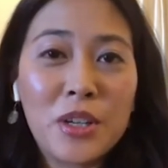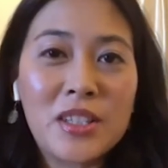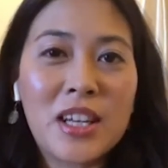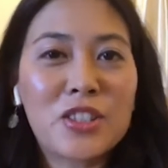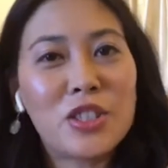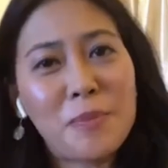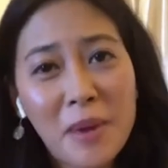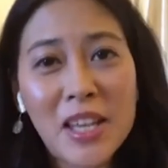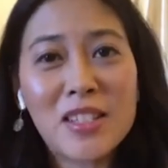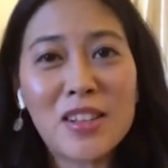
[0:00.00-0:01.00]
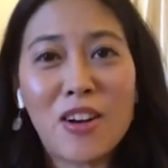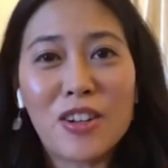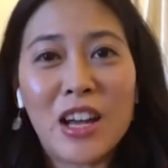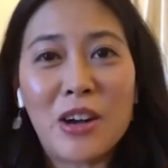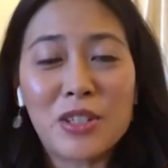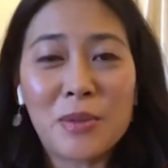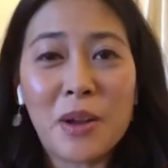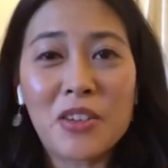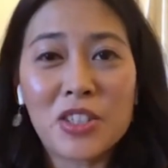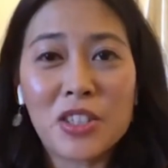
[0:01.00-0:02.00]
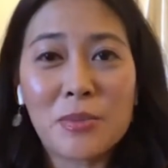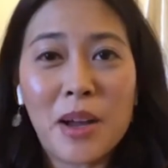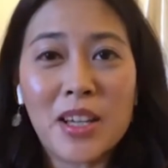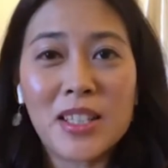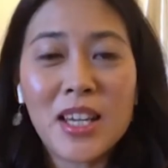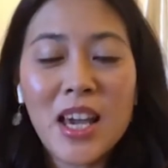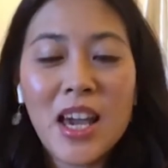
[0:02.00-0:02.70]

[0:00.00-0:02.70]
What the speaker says: is actually based on our subconscious mind.